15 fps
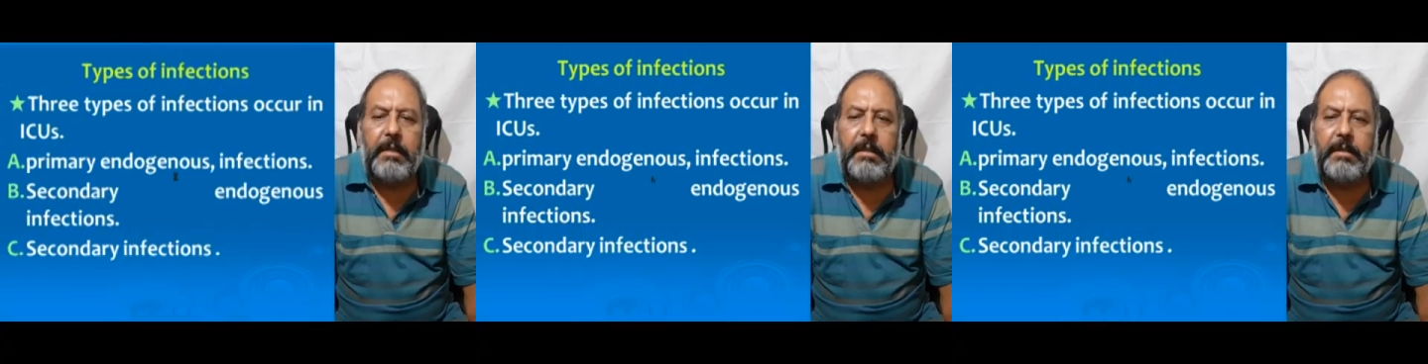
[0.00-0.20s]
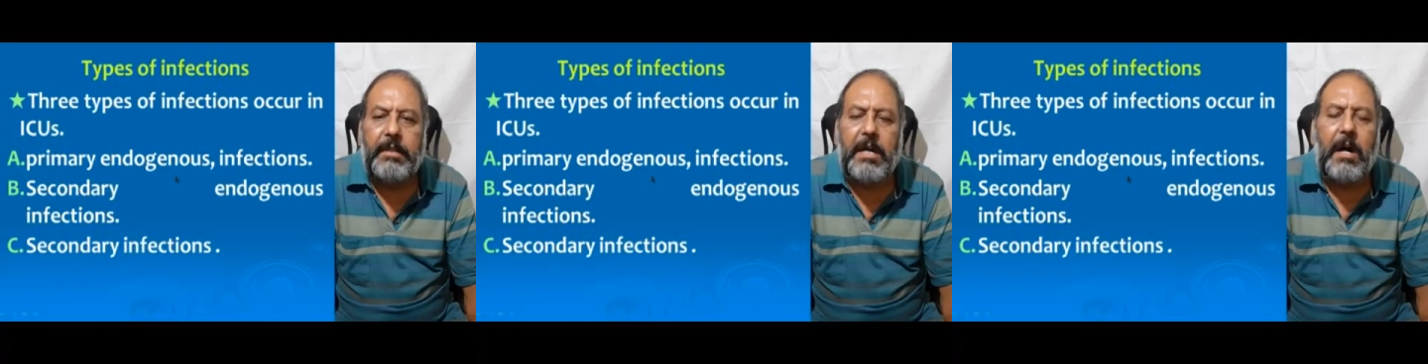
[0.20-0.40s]

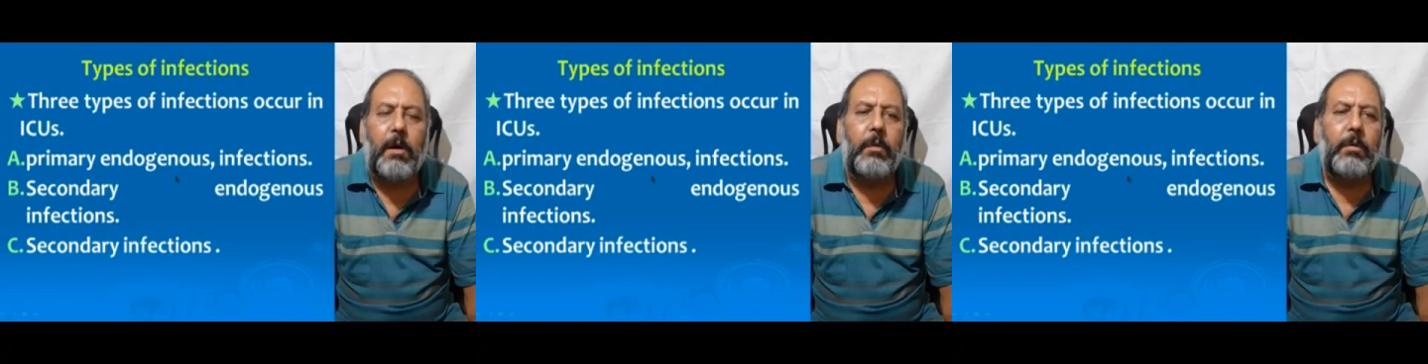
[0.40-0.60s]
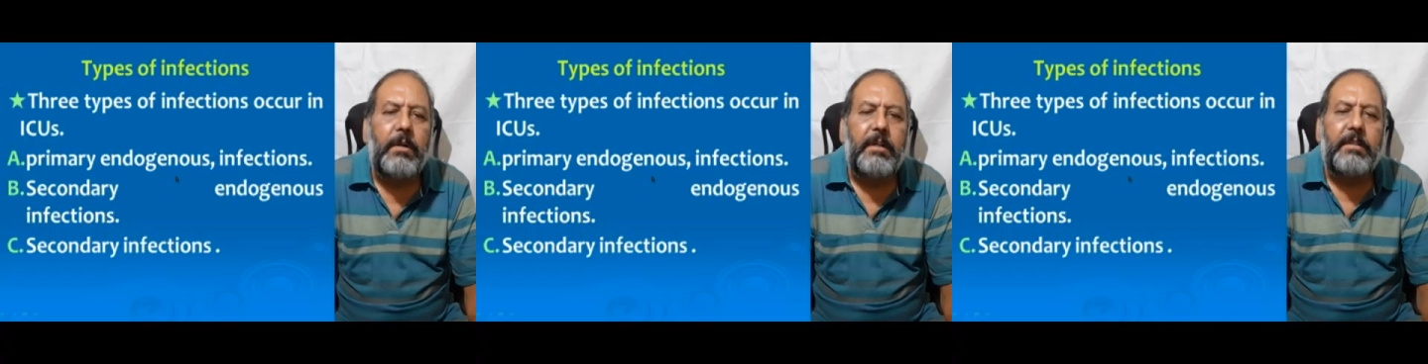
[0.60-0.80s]

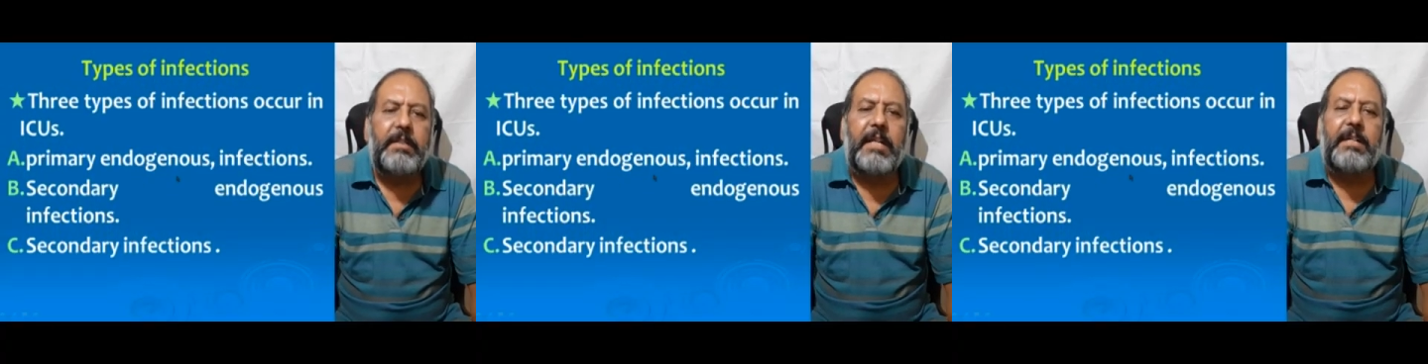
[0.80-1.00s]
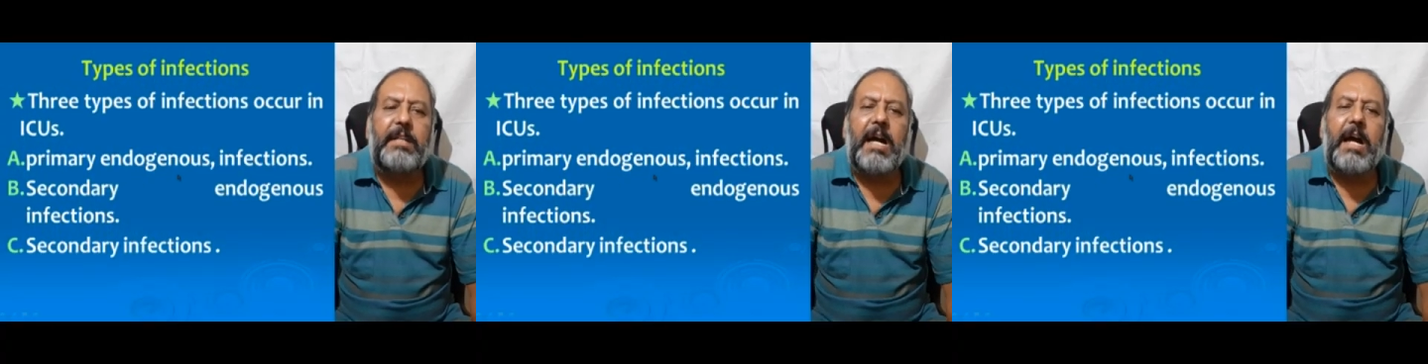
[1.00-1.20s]
Now, the
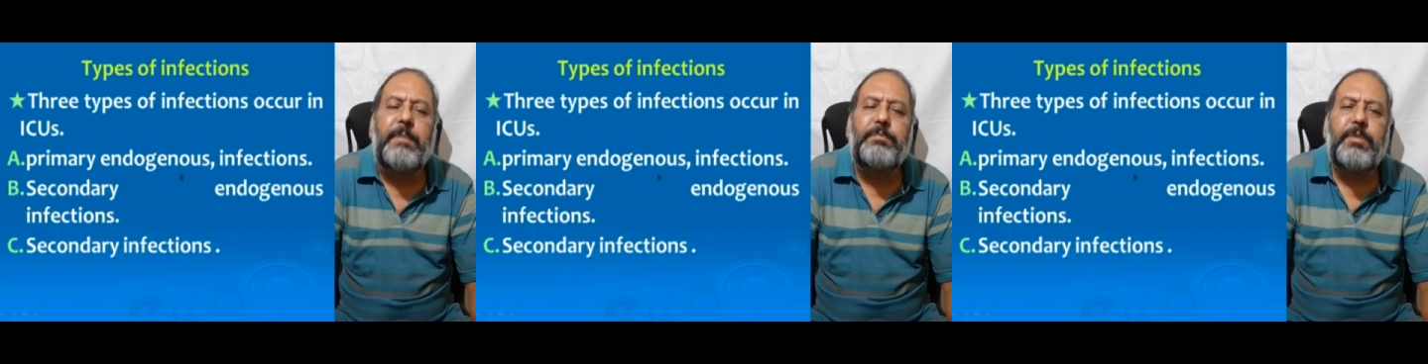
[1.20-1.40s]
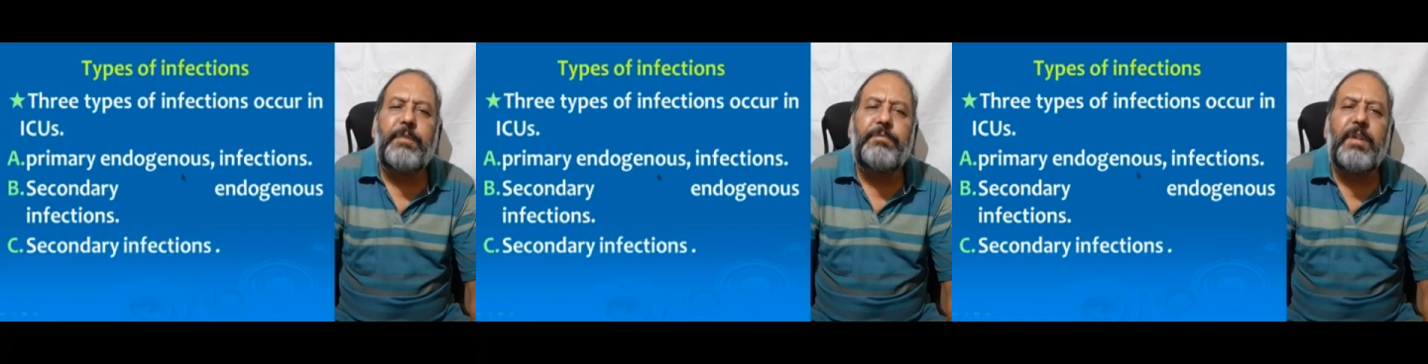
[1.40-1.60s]

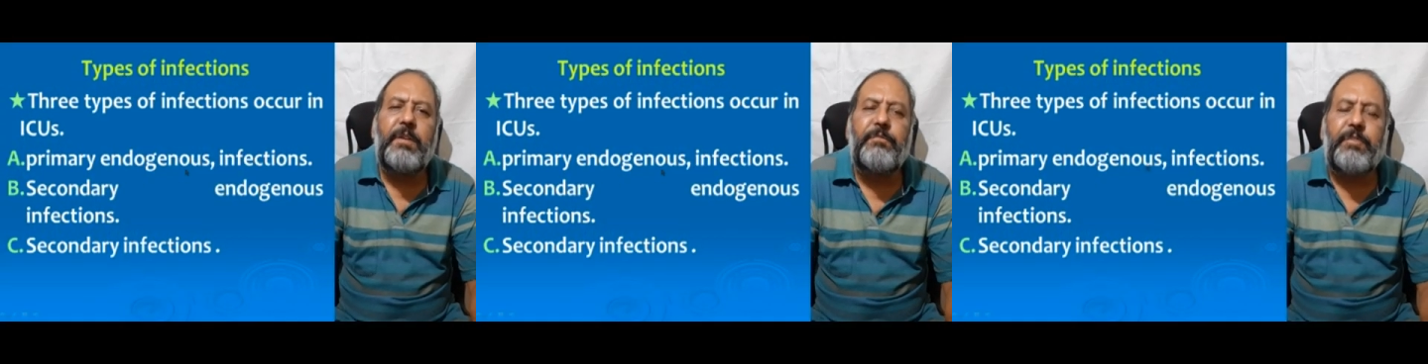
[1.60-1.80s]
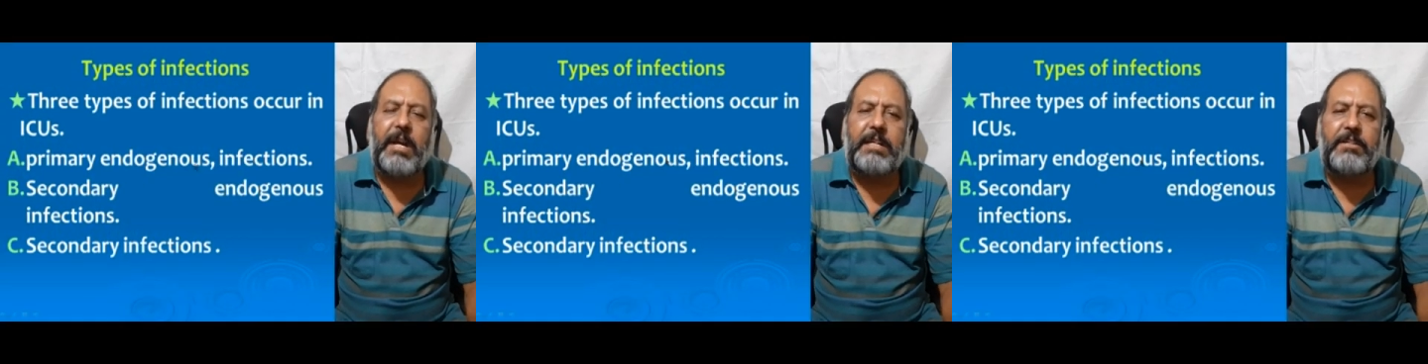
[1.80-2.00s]
types of the
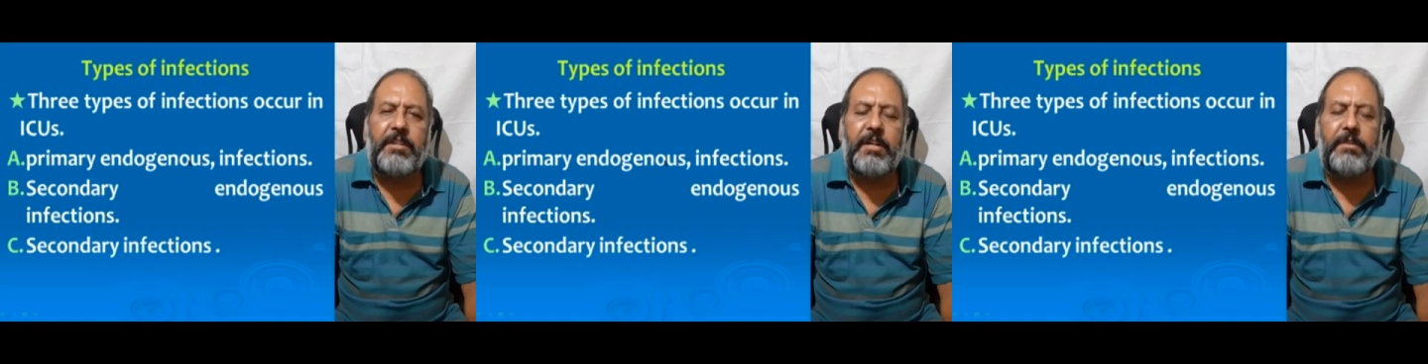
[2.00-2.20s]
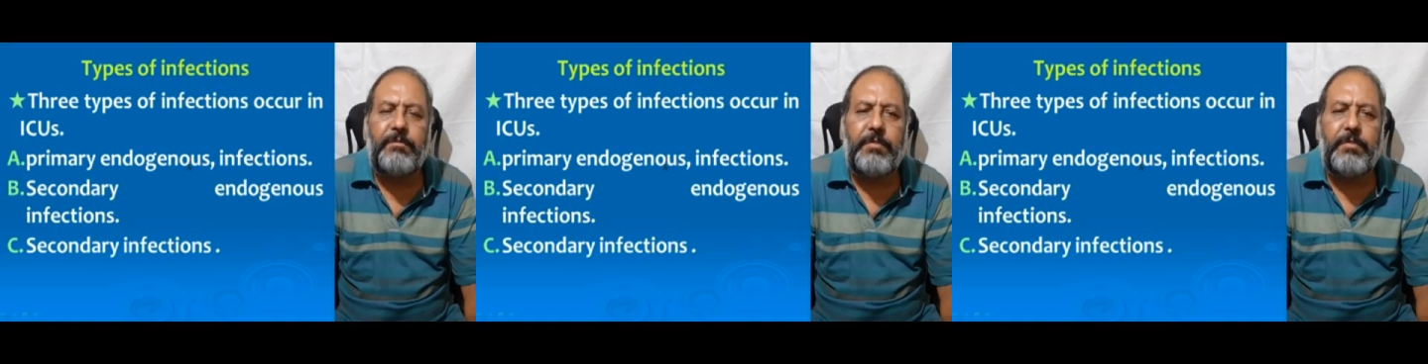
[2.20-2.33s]
infection